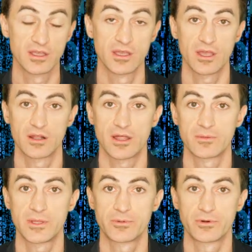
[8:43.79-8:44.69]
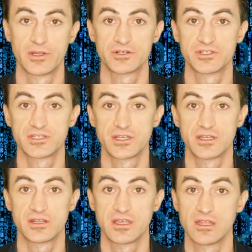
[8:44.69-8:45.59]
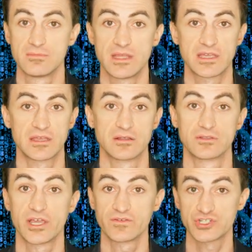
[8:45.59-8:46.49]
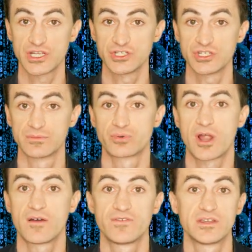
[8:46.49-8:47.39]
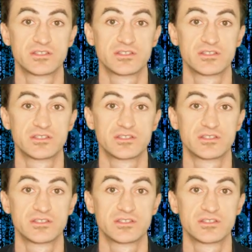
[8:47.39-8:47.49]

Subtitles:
and a lot of people are interested in making life-changing profits